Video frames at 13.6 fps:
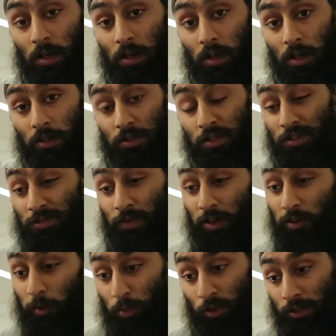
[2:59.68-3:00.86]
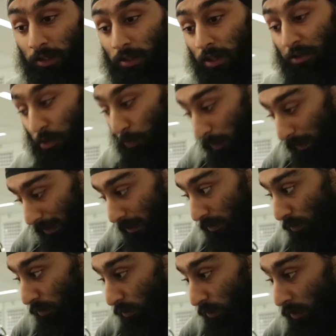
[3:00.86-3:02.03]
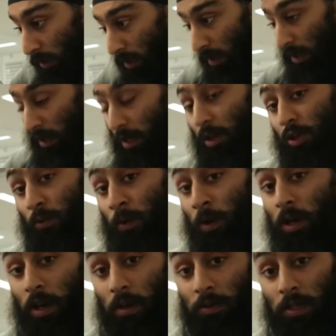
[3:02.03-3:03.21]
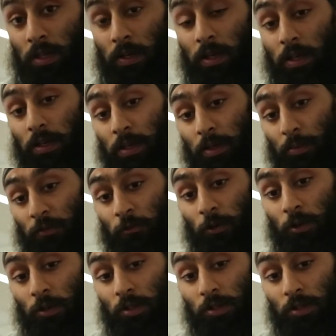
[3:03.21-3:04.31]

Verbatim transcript: uh, so it's very important that you plan your your workout uh, before